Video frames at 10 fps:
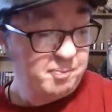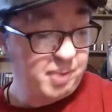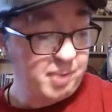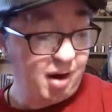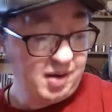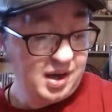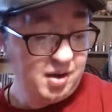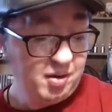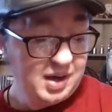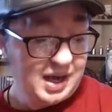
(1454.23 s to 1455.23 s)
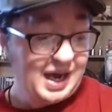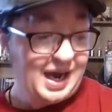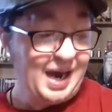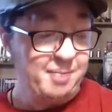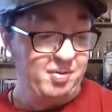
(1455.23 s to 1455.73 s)
Barlow,
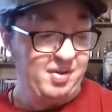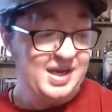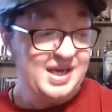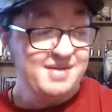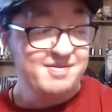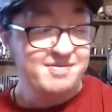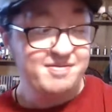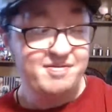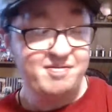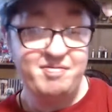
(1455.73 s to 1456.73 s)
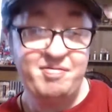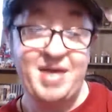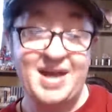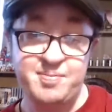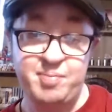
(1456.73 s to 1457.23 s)
I believe
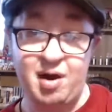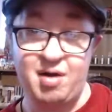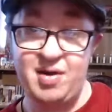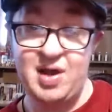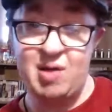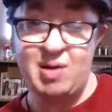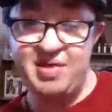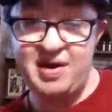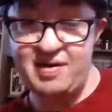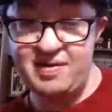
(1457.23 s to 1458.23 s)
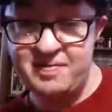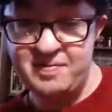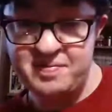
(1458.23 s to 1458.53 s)
that's Barlow right there.